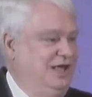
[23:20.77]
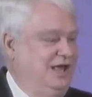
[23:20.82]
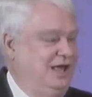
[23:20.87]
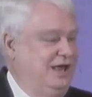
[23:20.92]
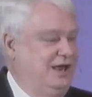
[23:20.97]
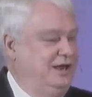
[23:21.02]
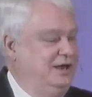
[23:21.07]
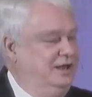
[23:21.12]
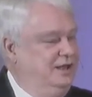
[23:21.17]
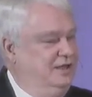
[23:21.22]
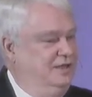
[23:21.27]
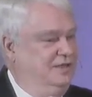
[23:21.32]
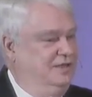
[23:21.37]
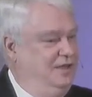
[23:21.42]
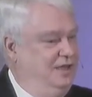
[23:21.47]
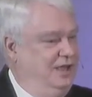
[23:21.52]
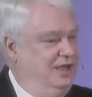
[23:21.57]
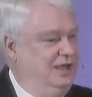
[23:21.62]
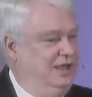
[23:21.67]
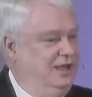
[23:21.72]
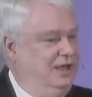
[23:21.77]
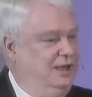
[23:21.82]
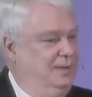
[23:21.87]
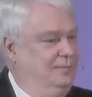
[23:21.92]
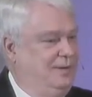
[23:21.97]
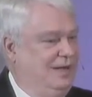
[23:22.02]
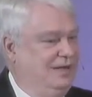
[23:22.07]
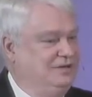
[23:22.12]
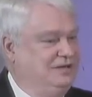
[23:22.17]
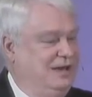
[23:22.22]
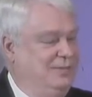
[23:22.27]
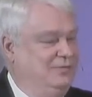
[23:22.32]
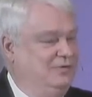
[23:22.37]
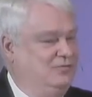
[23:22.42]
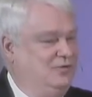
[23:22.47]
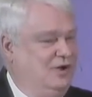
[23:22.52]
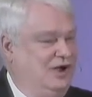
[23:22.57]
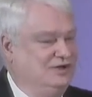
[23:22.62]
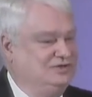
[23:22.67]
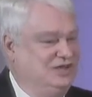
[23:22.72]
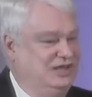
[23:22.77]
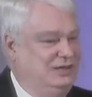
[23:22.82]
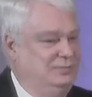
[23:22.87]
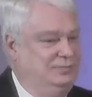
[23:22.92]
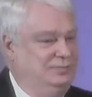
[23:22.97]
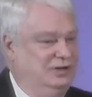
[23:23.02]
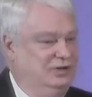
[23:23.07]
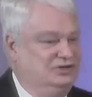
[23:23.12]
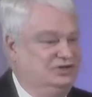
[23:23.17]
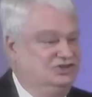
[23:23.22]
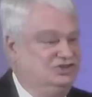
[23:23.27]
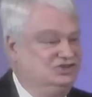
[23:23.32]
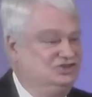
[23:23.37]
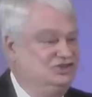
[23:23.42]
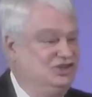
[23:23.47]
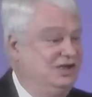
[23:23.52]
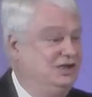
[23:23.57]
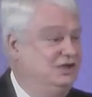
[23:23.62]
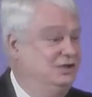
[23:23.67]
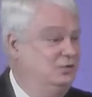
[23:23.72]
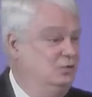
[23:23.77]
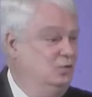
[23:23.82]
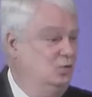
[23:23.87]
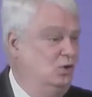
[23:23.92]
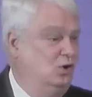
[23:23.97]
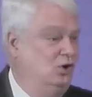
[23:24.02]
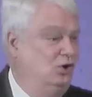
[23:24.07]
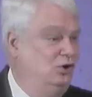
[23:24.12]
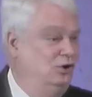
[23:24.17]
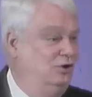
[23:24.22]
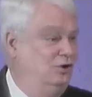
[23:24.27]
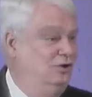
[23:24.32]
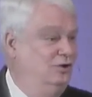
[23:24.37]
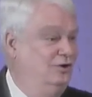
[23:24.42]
And by the time of Christ, they had built a second wall